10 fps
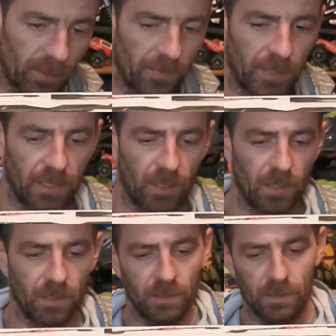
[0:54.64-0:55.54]
other video.
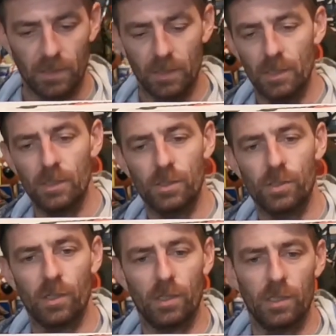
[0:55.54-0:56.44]

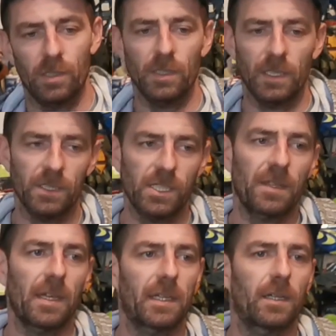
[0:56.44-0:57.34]
So you can
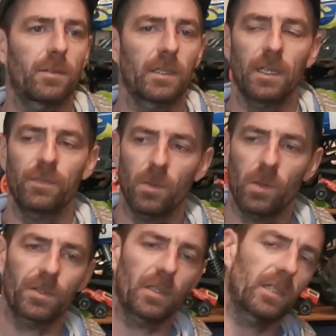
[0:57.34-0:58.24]
check that out if you
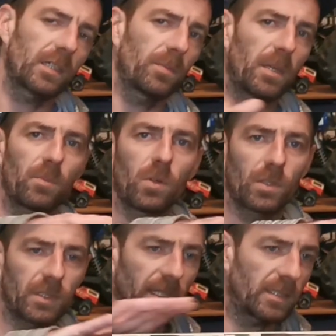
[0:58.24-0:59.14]
want a little bit
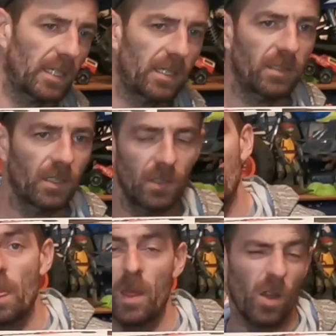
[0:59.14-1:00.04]
more detail.
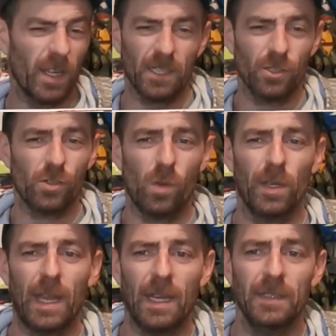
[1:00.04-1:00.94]
Or you can just go
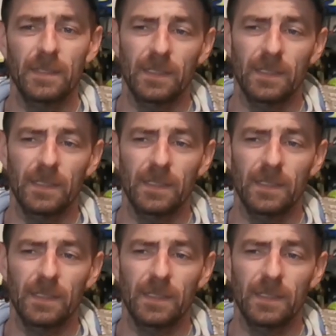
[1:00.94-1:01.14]
online